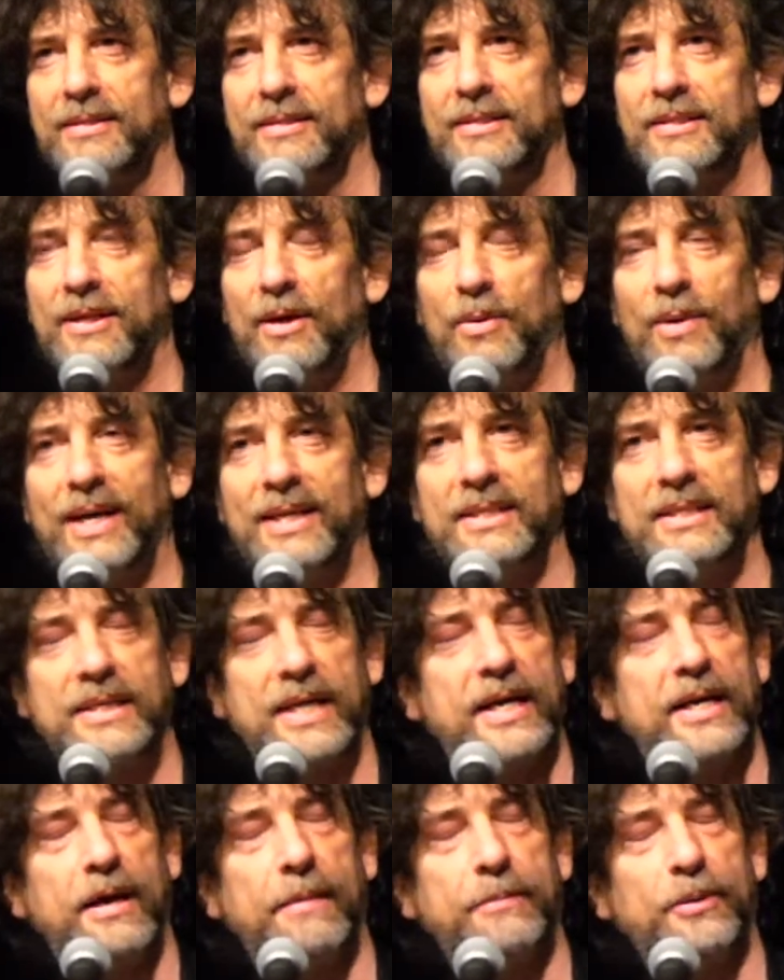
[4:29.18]
So I
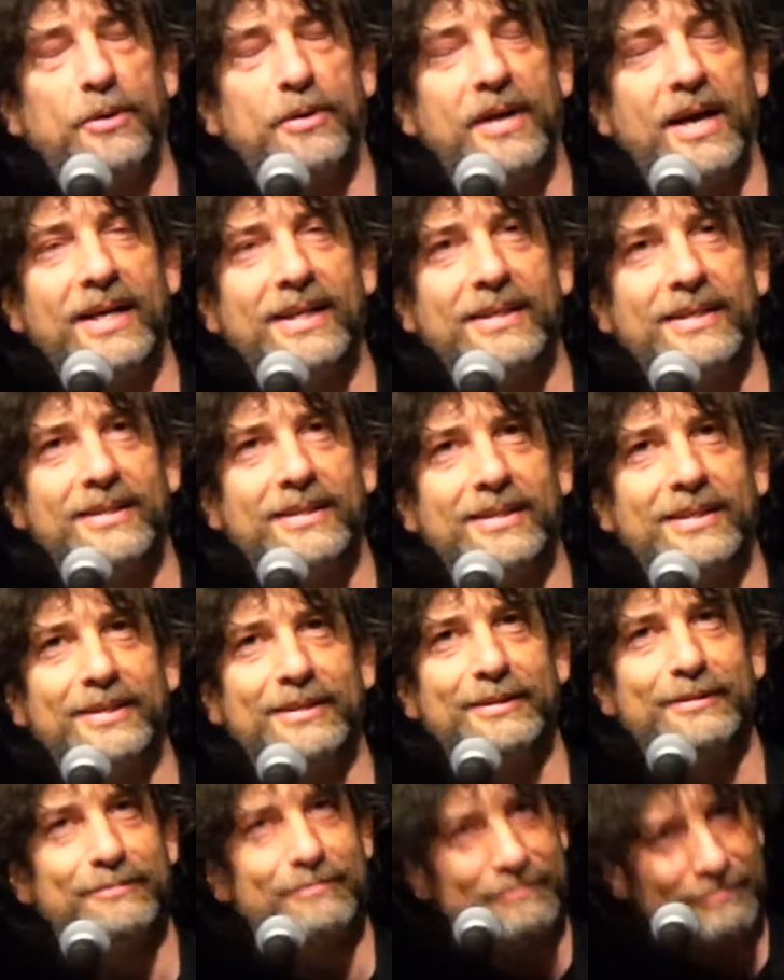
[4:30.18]
stayed up all night,
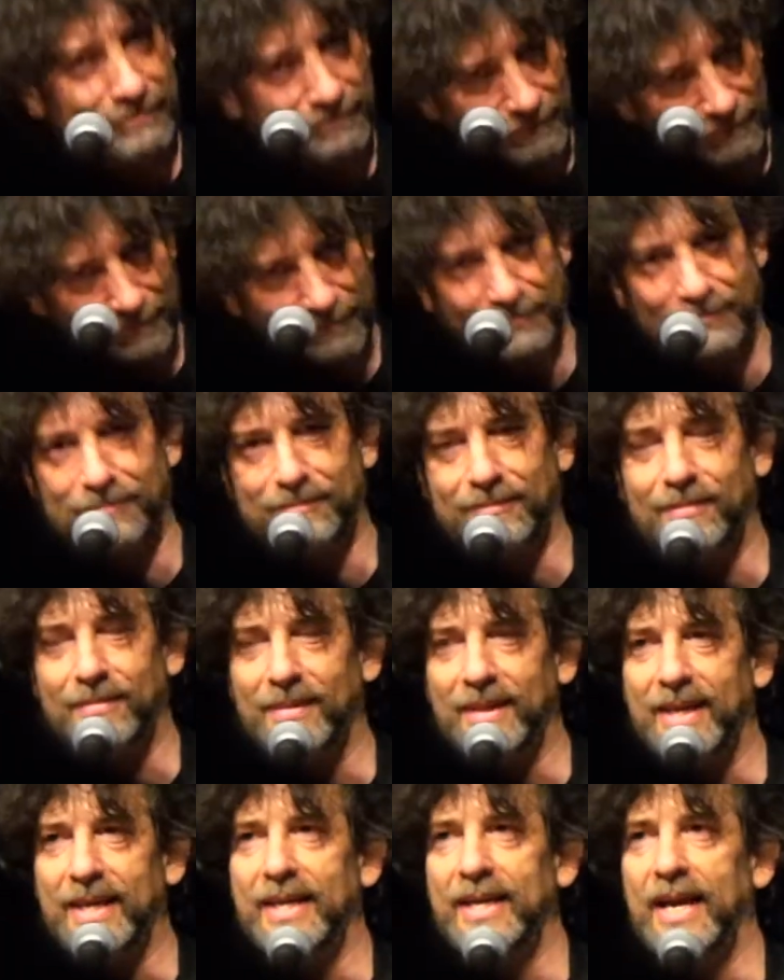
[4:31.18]
and
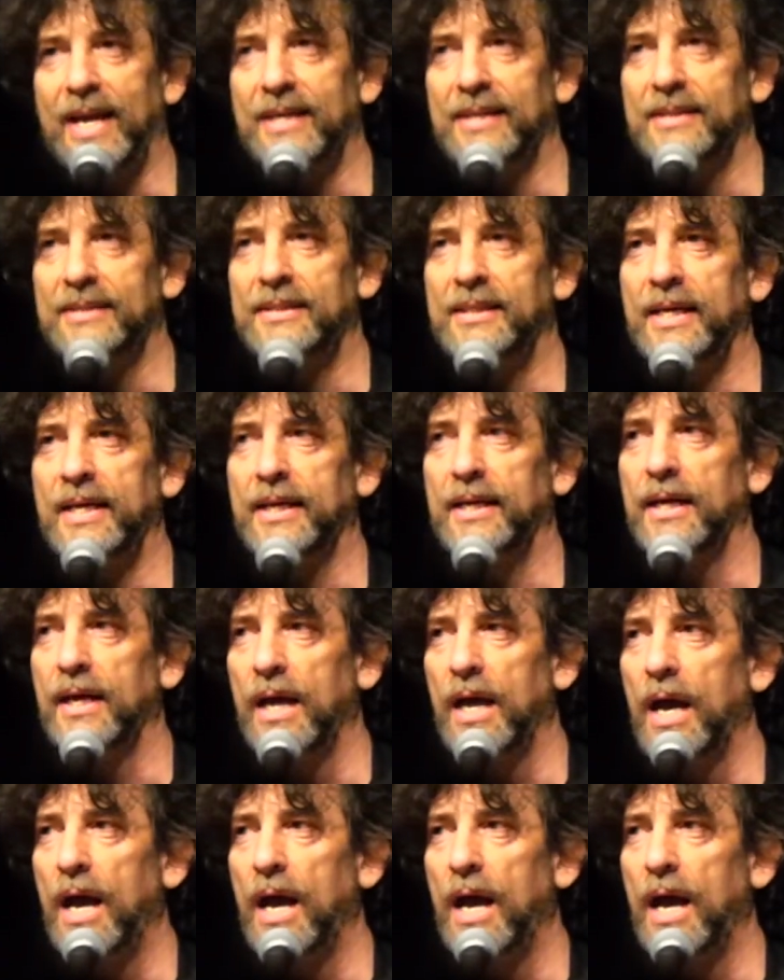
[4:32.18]
he had his thing.